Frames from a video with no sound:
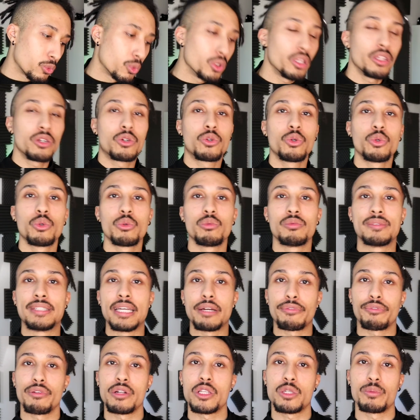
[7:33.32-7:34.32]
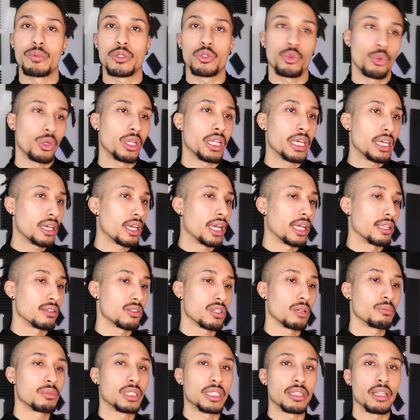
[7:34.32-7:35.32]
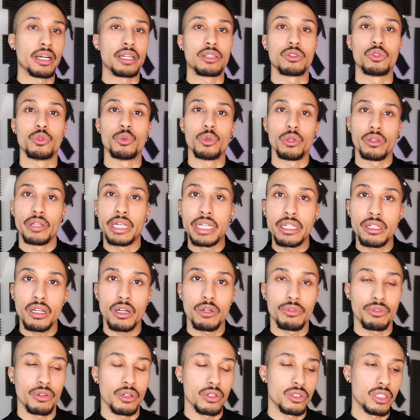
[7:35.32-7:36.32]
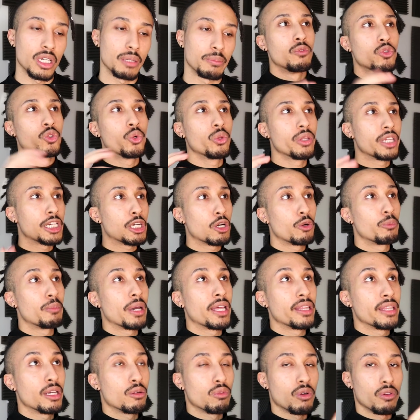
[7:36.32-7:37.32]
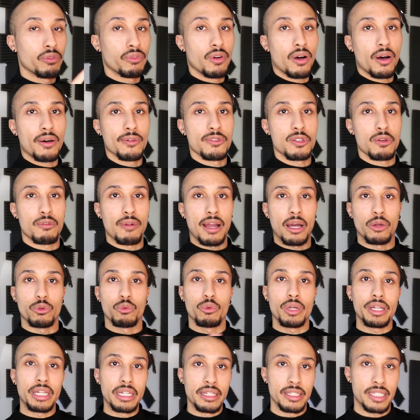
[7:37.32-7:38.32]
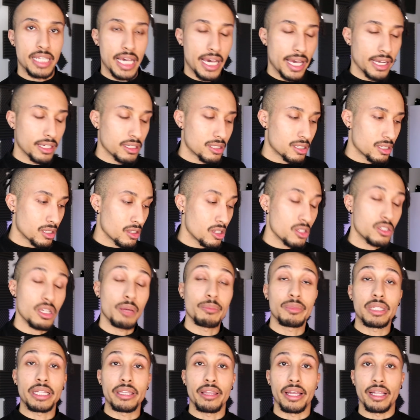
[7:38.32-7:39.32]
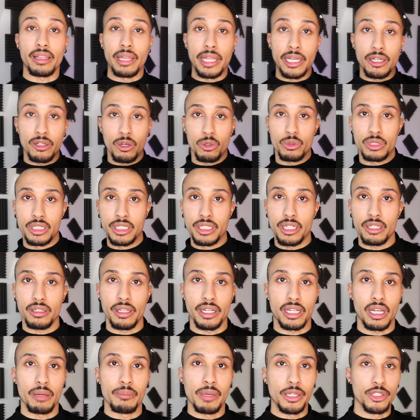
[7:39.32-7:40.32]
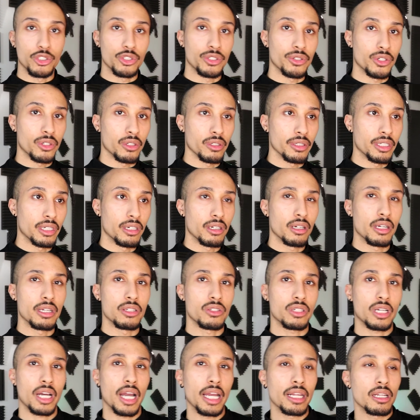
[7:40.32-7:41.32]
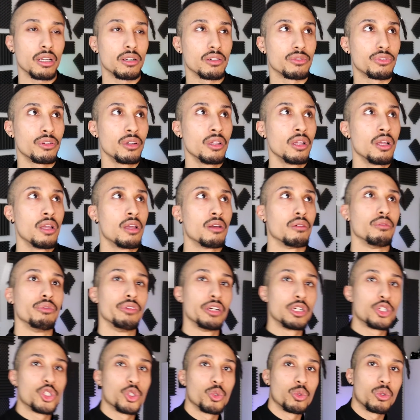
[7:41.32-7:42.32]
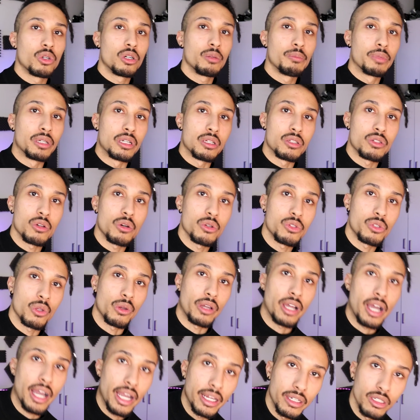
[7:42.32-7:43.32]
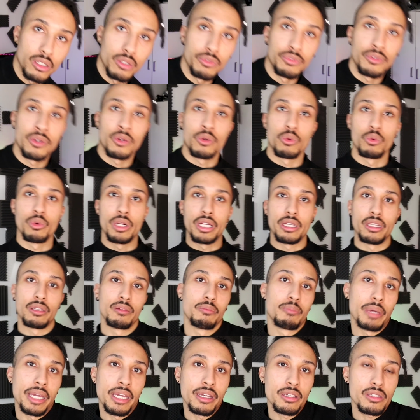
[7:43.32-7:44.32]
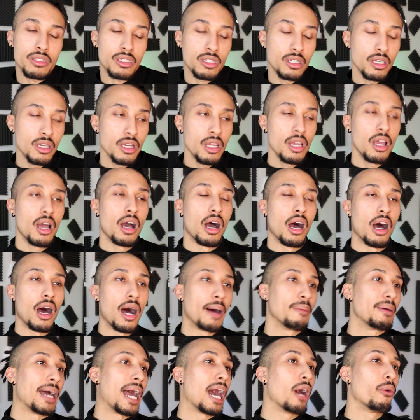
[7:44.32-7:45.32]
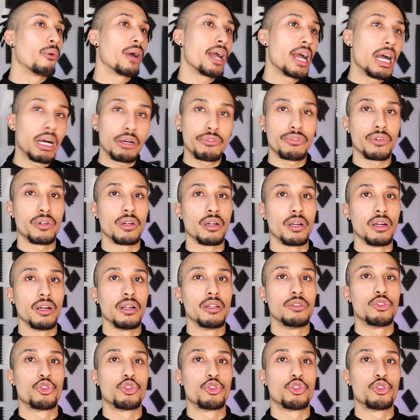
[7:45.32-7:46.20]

the really cool difference between it and something like Duolingo, for example. Duolingo mainly revolves around written text. Something like LingoDeer, like I mentioned earlier, is kind of visual, but it's also kind of written based. Uh, however,